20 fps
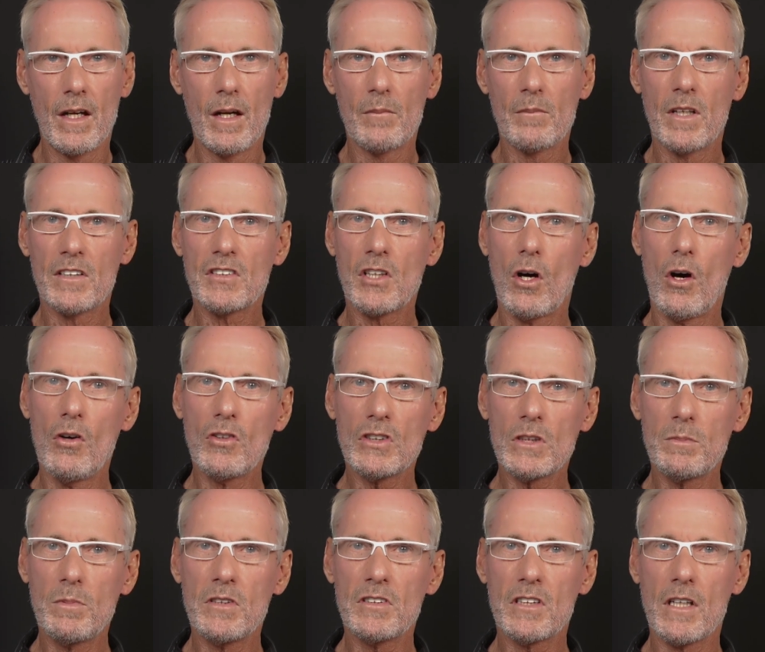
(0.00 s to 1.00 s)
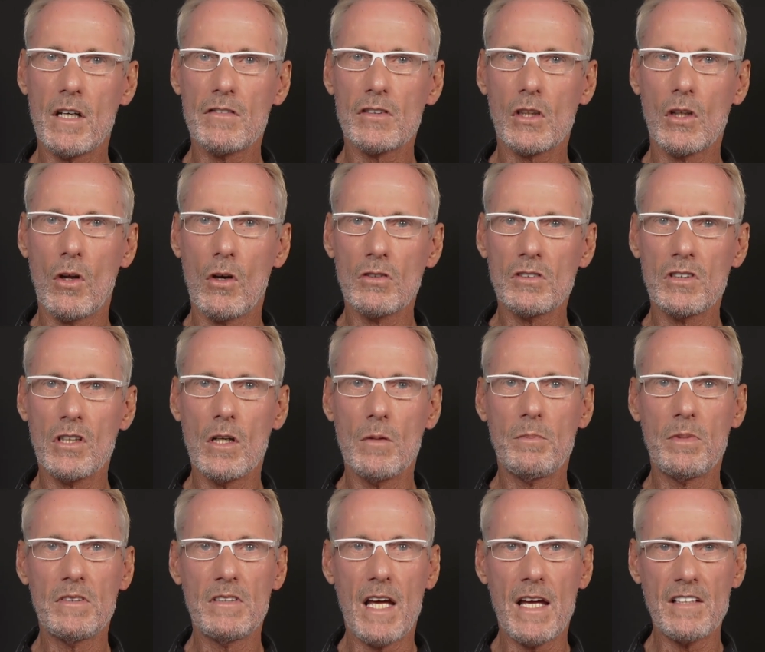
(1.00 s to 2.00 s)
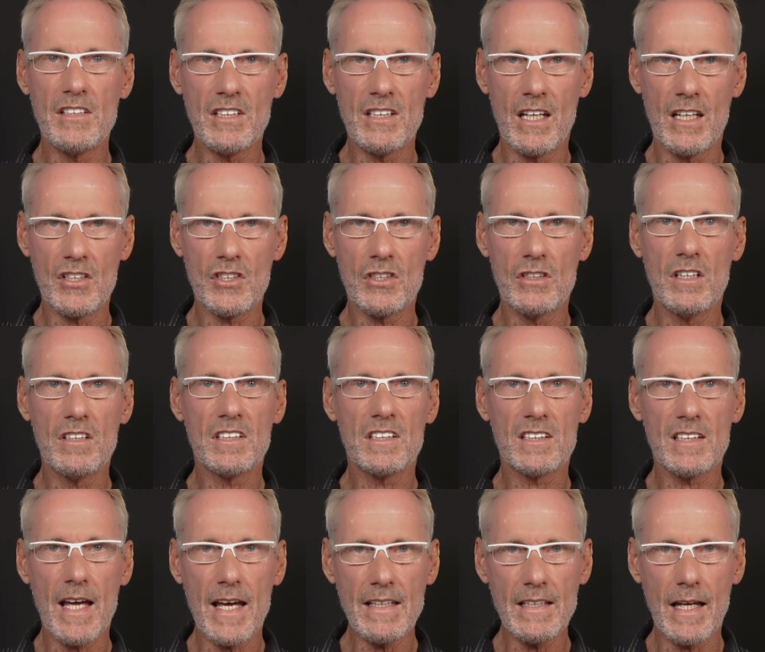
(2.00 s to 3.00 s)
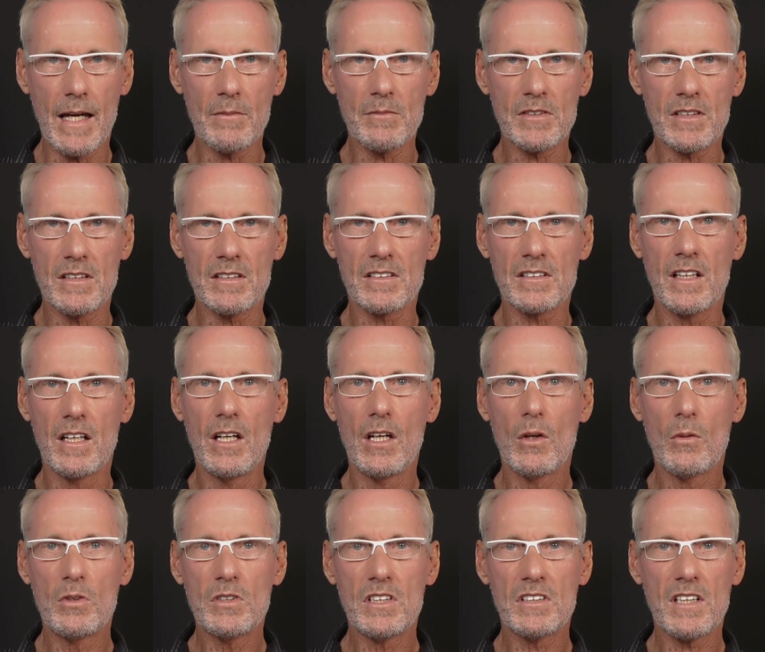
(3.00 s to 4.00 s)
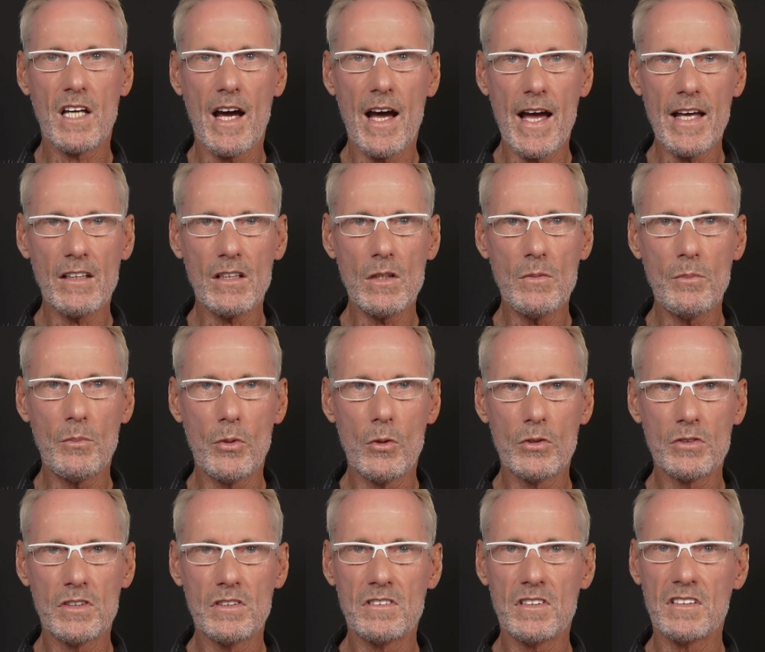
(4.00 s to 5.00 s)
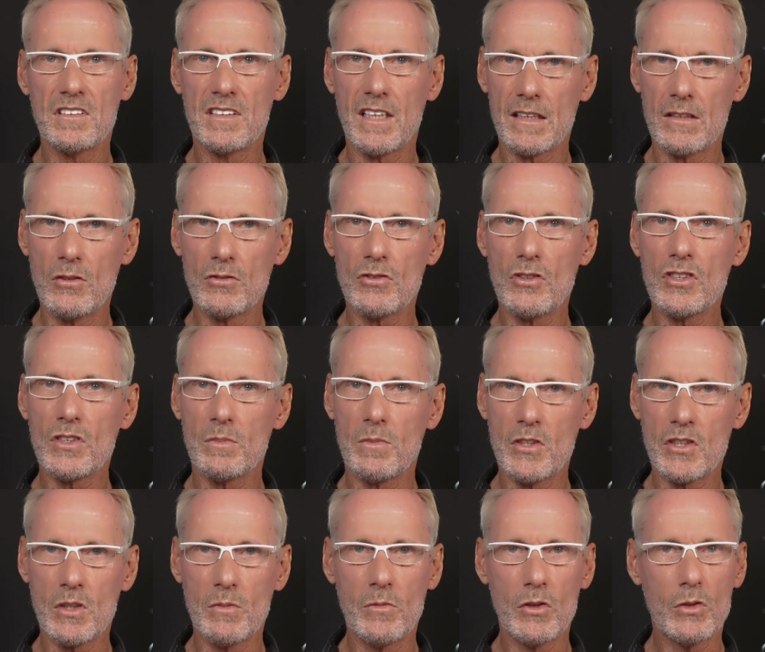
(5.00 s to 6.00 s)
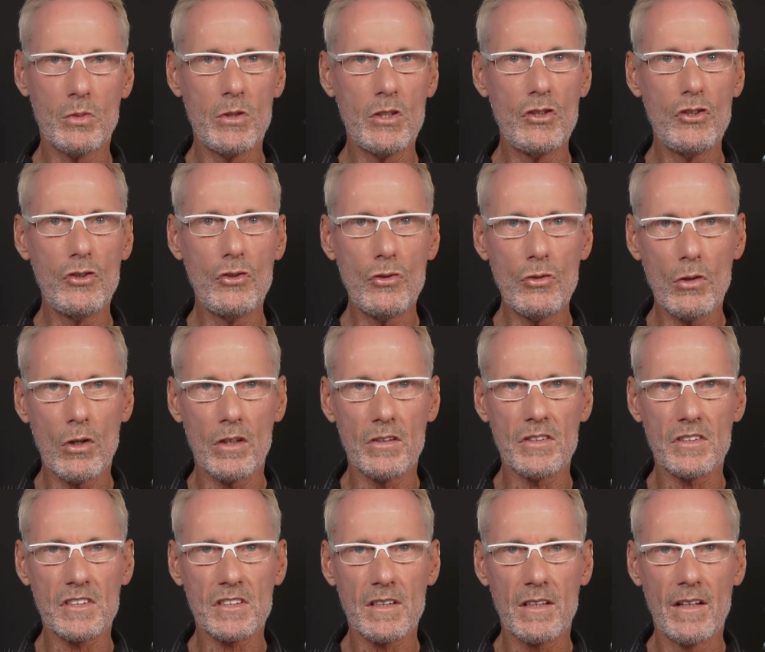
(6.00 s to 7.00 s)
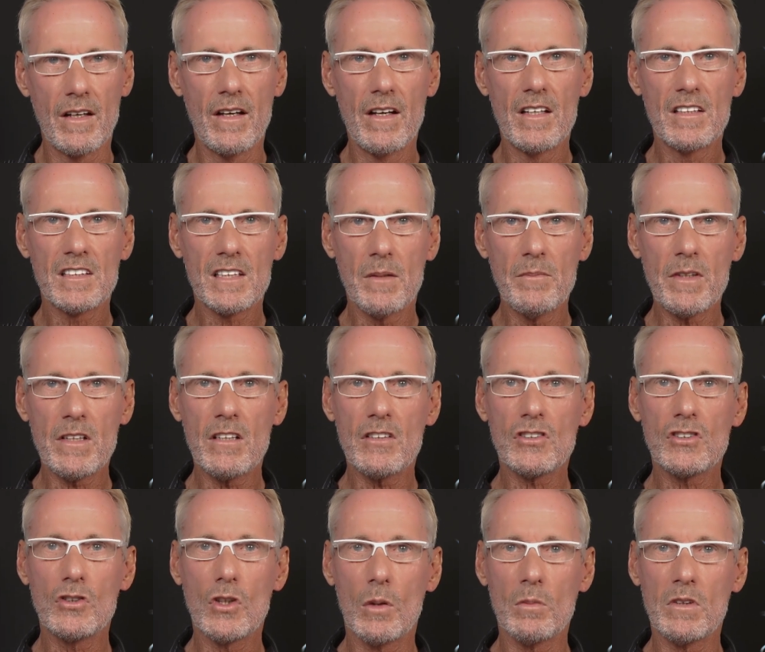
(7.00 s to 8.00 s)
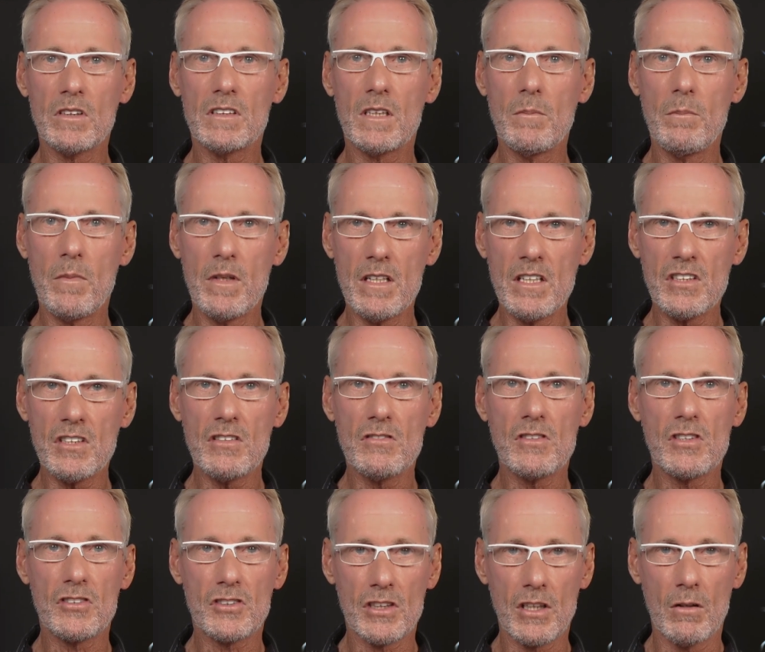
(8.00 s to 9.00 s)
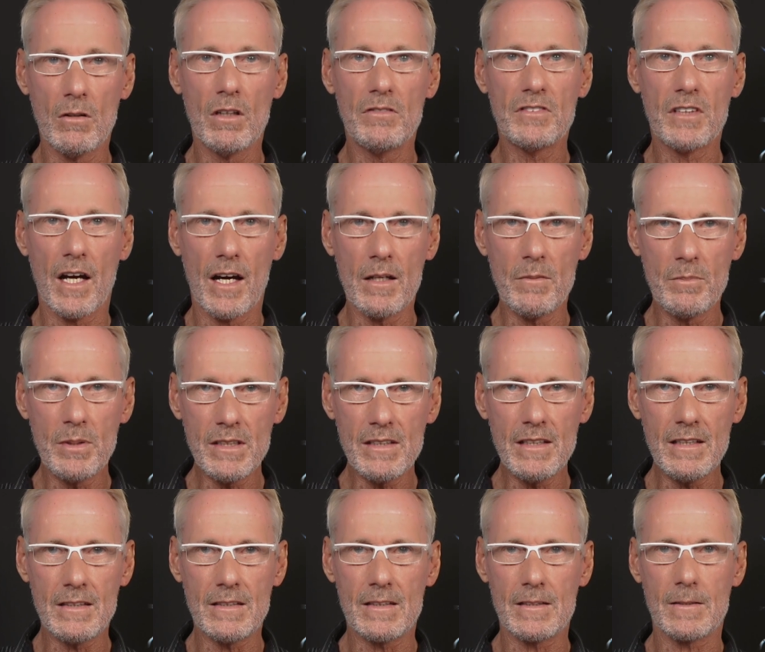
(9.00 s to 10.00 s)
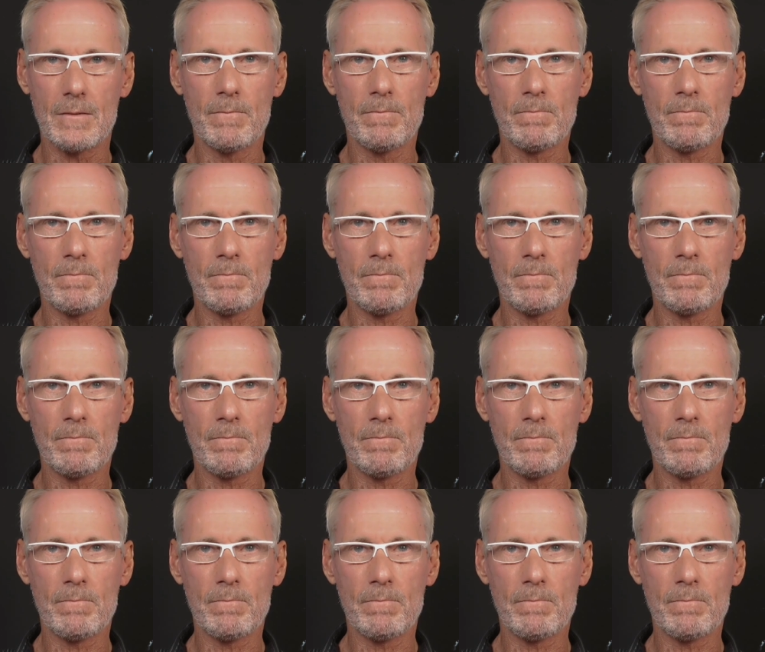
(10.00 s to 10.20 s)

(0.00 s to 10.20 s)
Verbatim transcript: Thus, it also preserves long-term potentiation in synapses, which is highly important to signal transmission between neurons, something that's normally diminished as a result of diabetes.